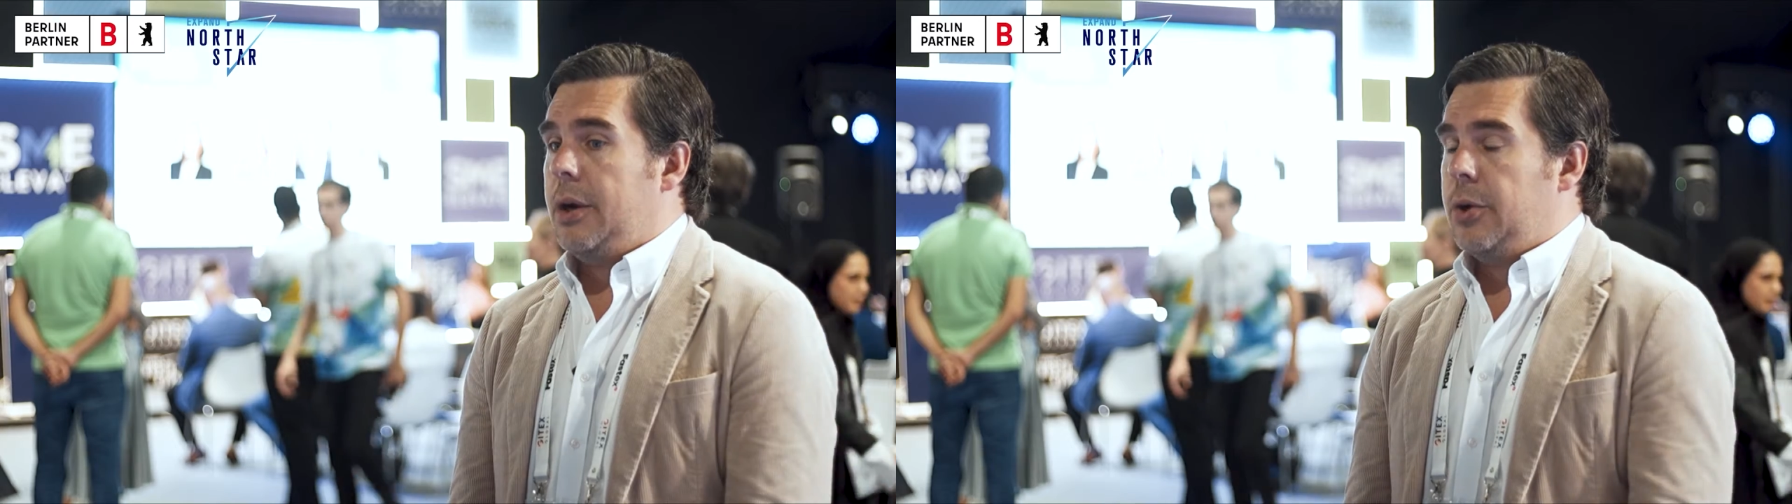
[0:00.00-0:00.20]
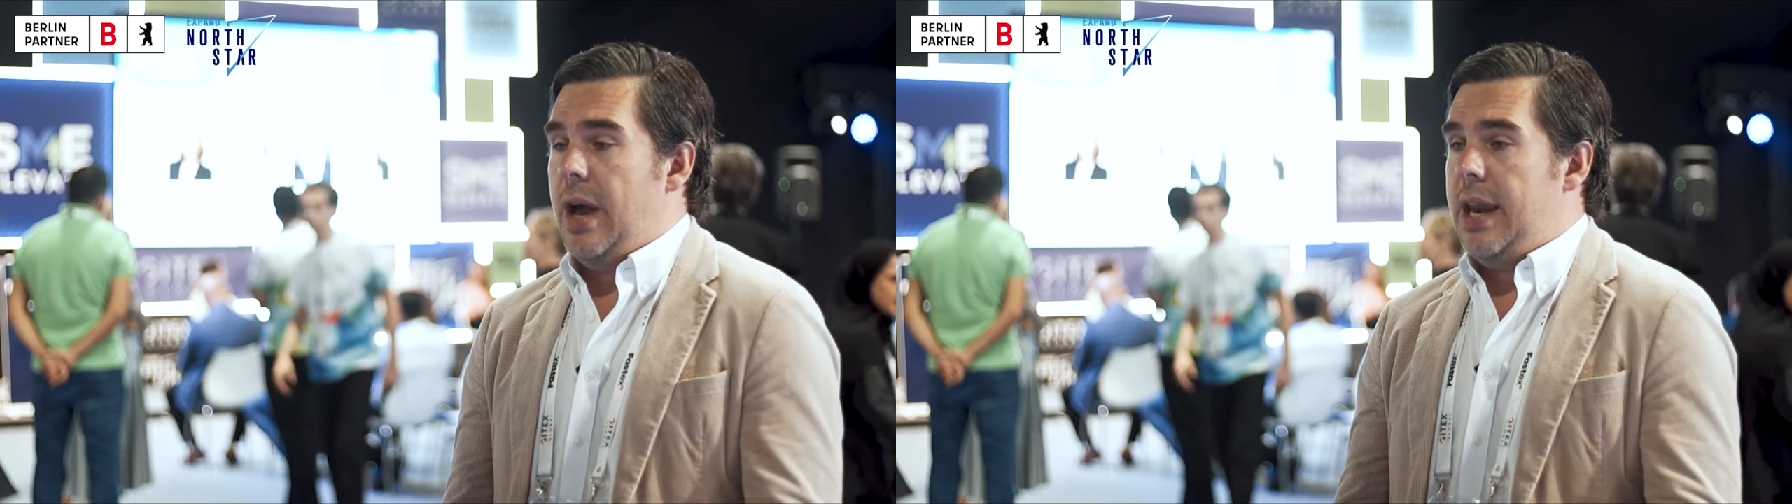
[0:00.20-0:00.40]

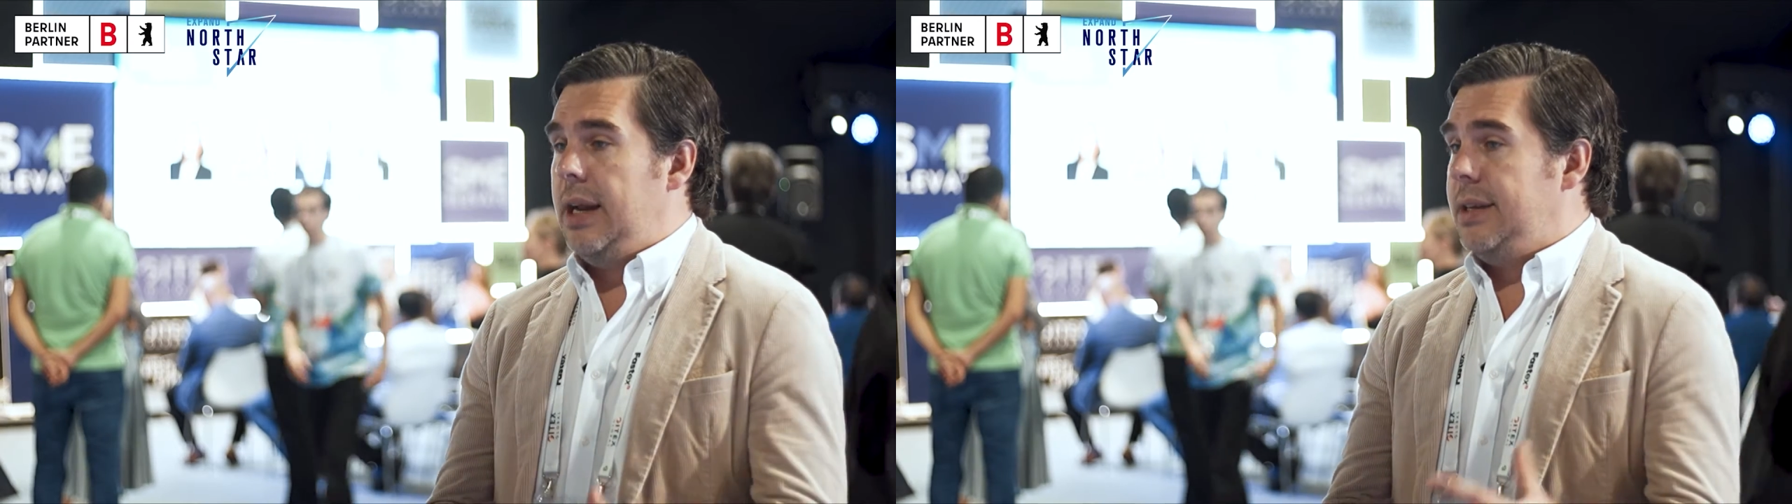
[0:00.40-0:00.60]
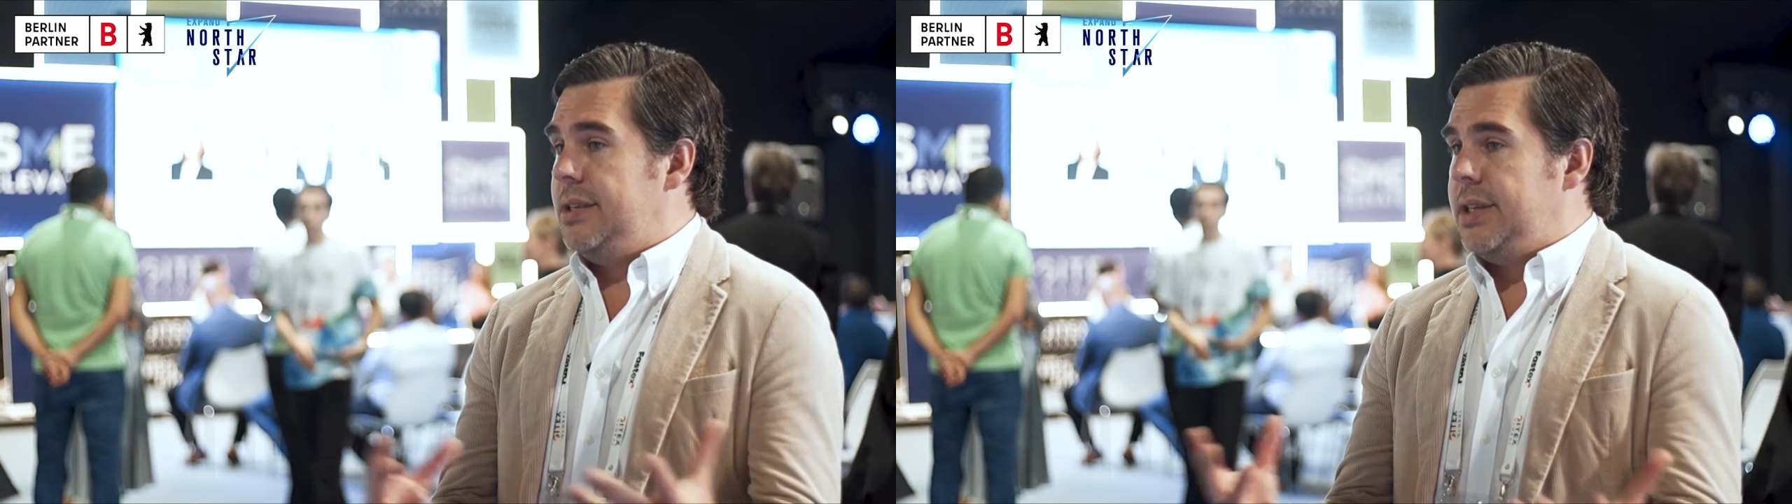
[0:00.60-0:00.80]

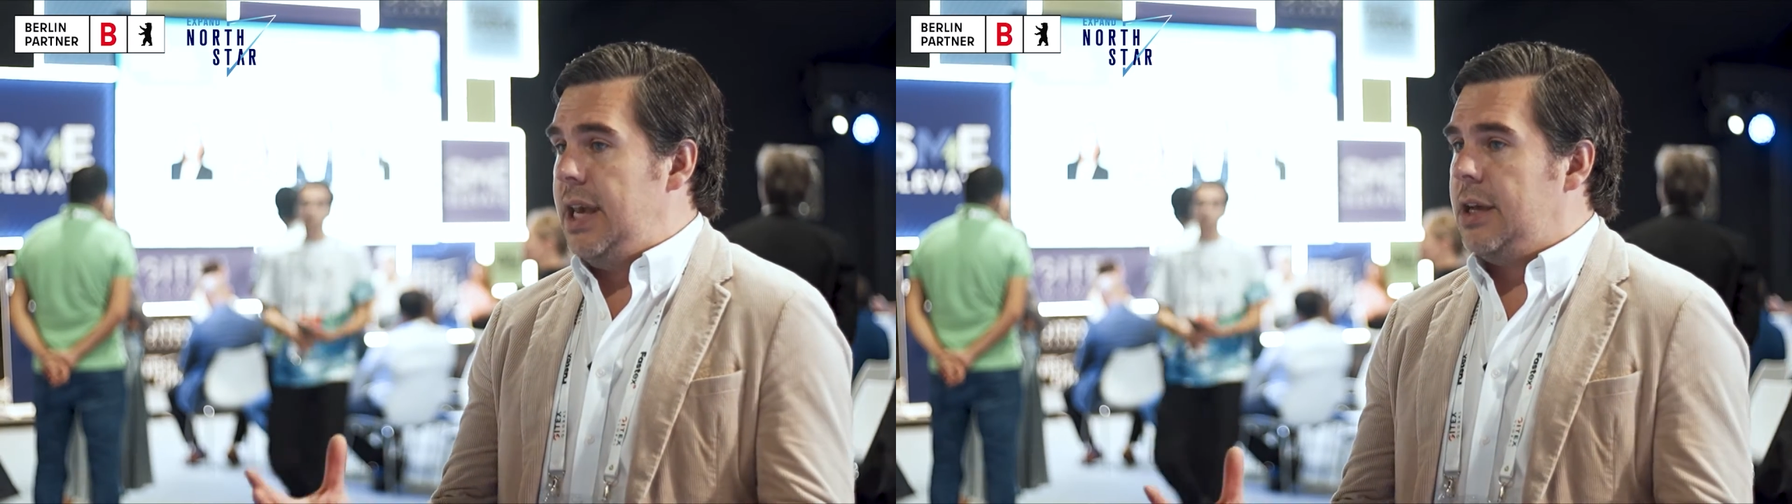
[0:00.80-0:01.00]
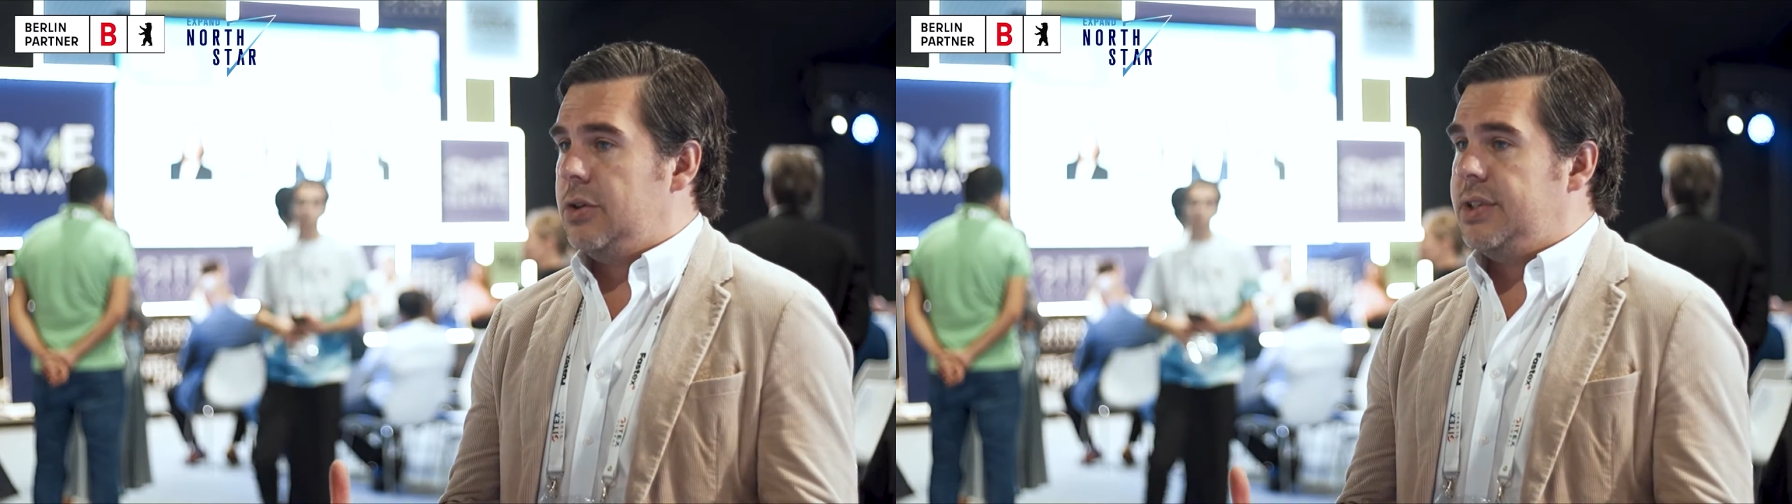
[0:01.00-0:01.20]
creating this
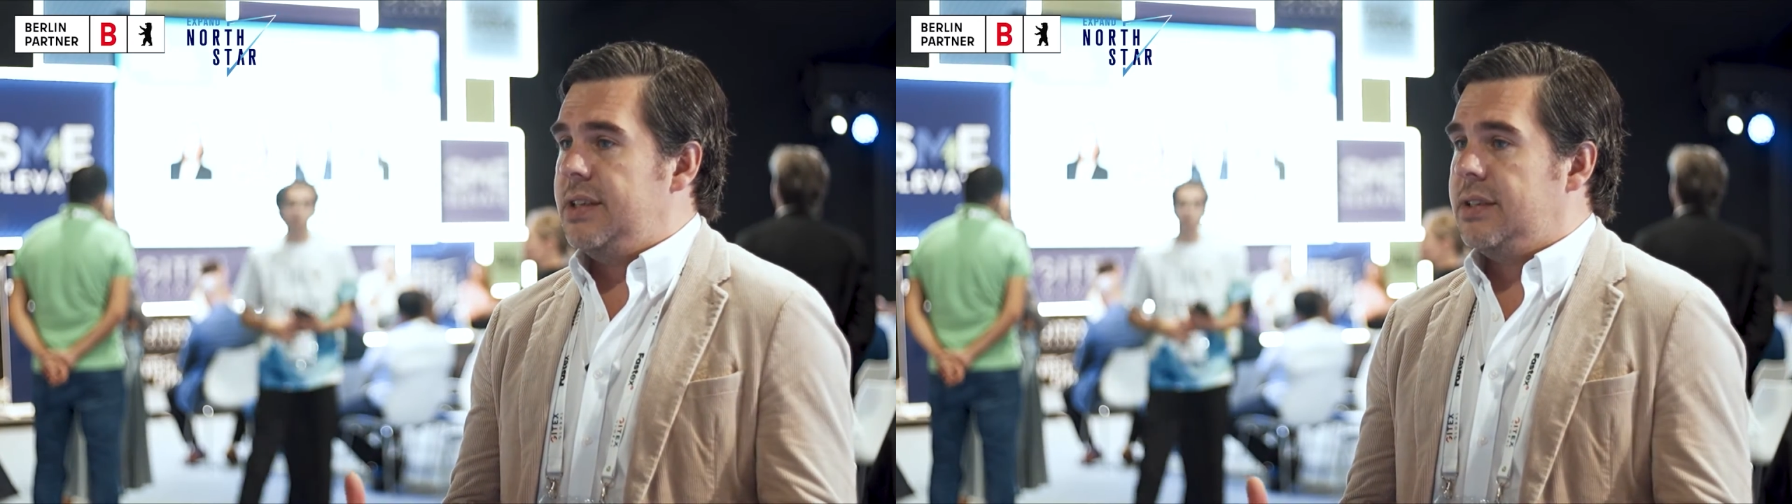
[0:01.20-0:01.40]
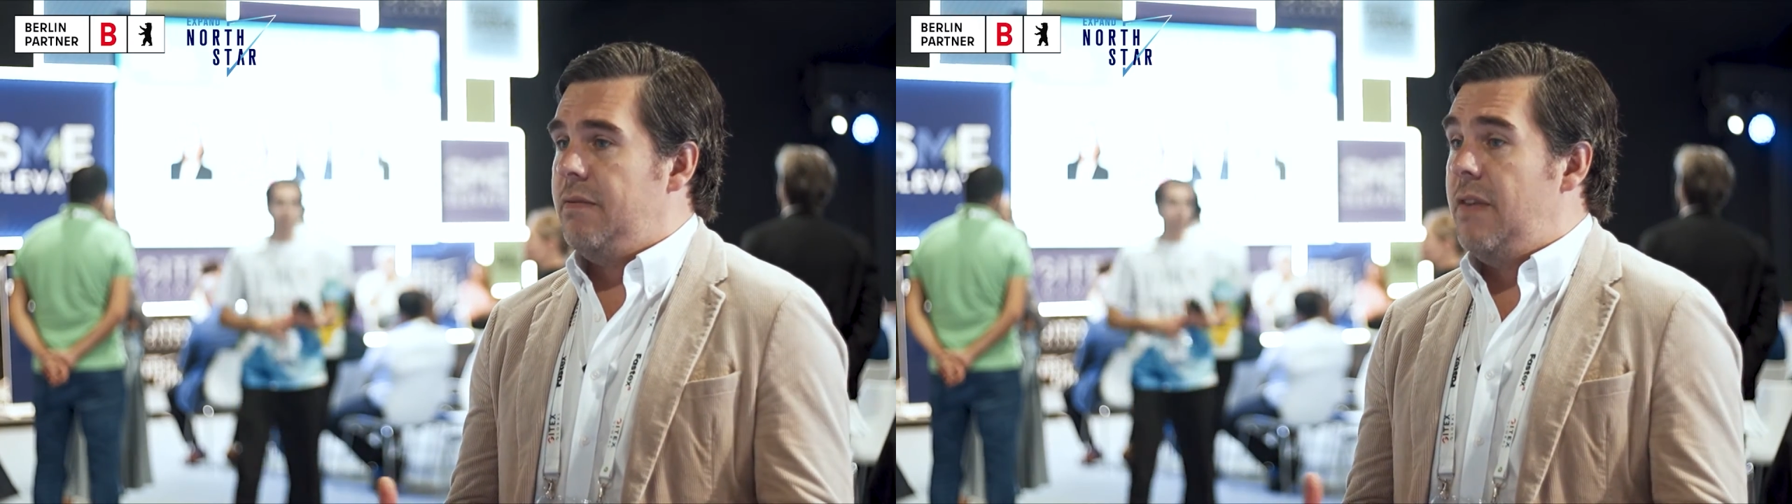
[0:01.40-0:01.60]
ecosystem